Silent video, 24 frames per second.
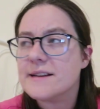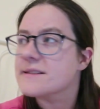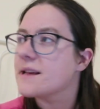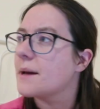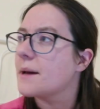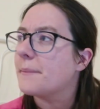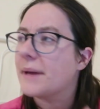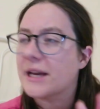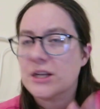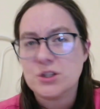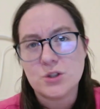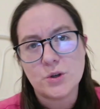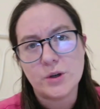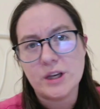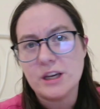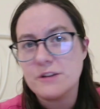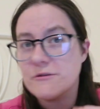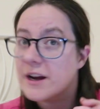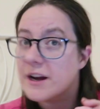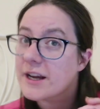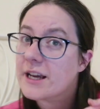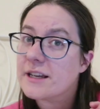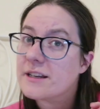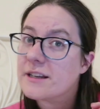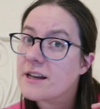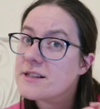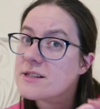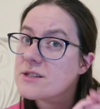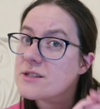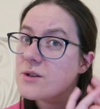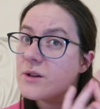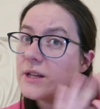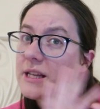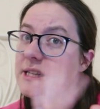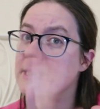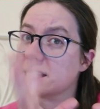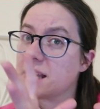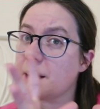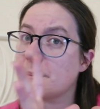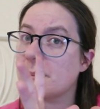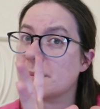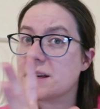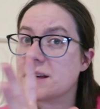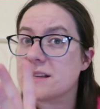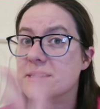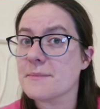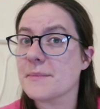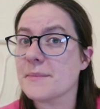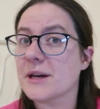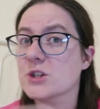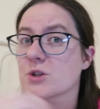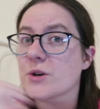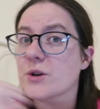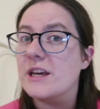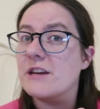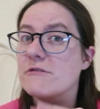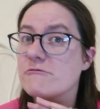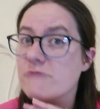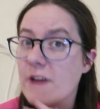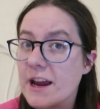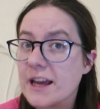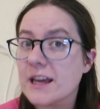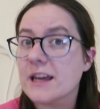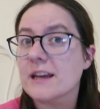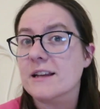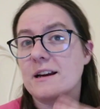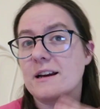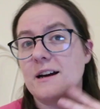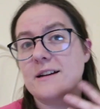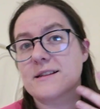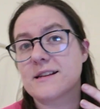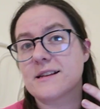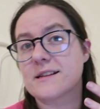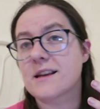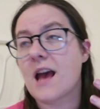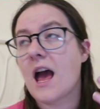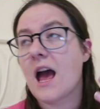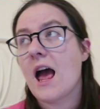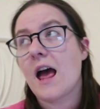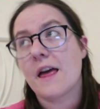and make sure he recognises all his numbers and make sure he recognises